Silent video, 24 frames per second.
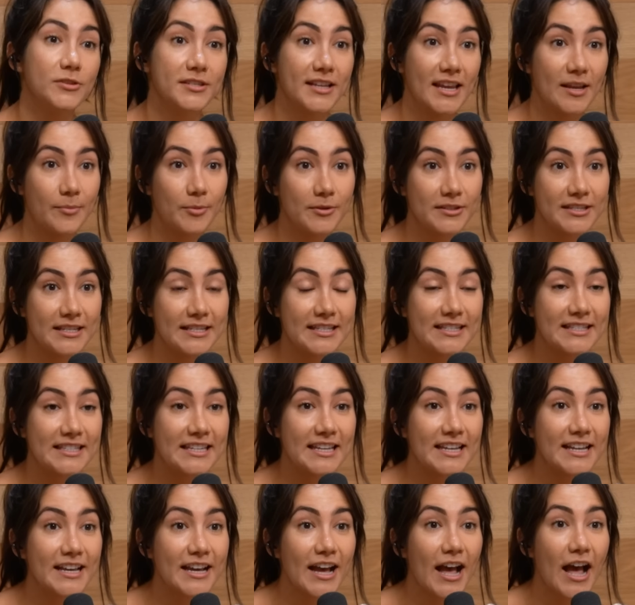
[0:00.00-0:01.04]
was able to
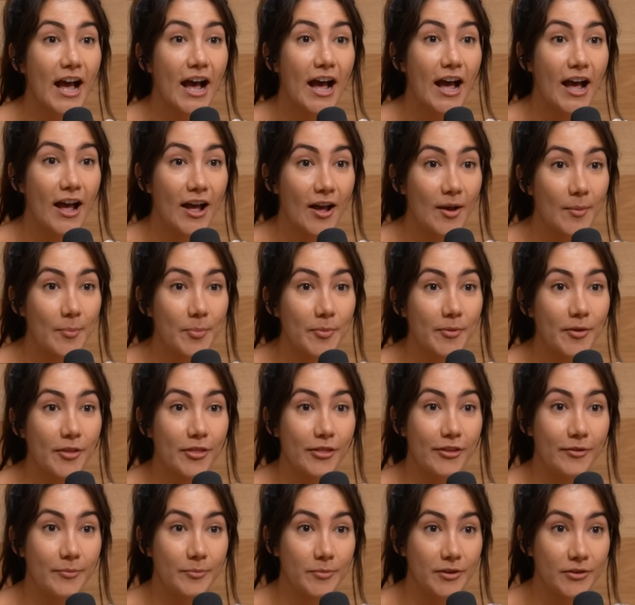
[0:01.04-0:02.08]
sync up
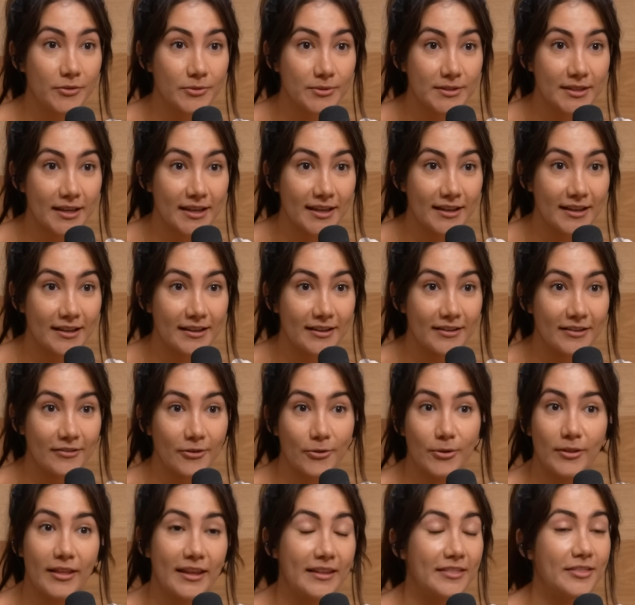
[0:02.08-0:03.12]
the music
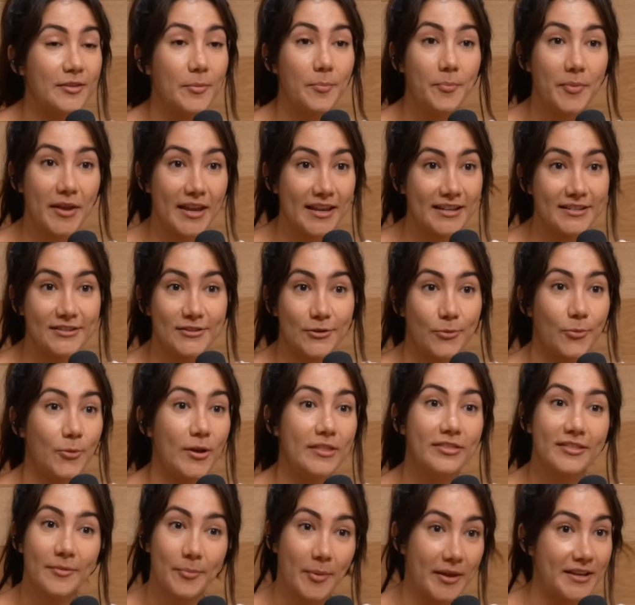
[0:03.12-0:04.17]
or like the bass or
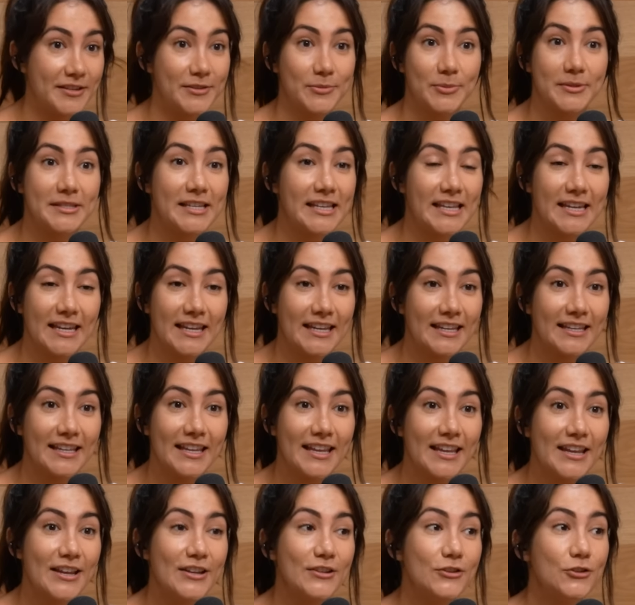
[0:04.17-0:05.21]
when the bass was hitting
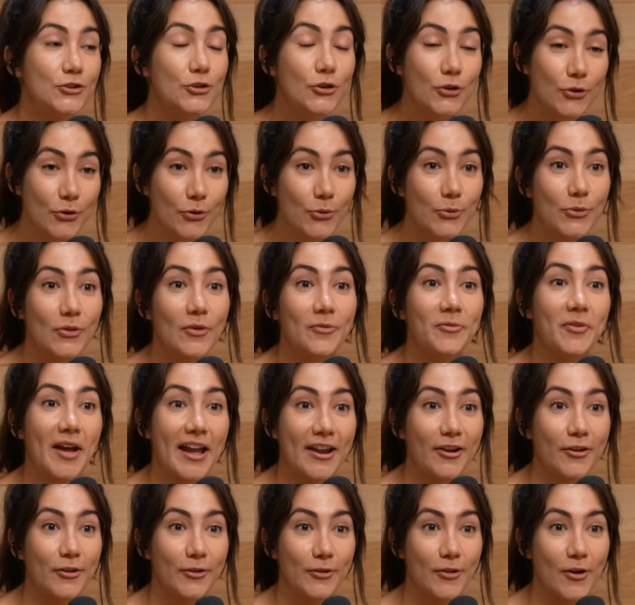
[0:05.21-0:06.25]
to the
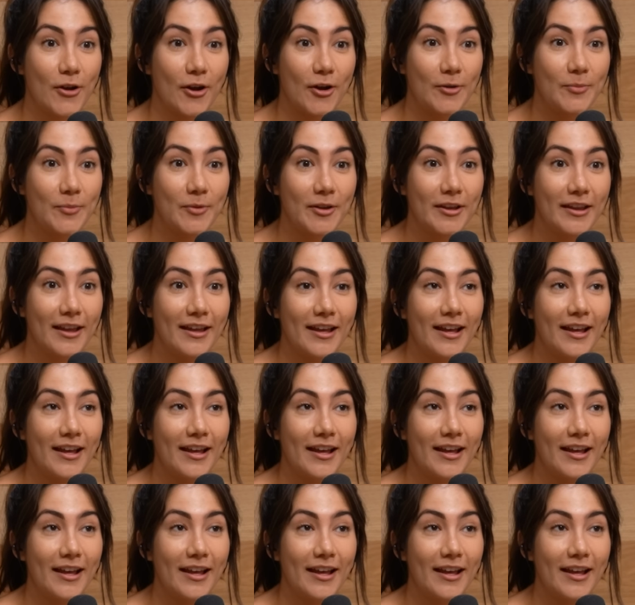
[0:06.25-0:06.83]
fire alarm.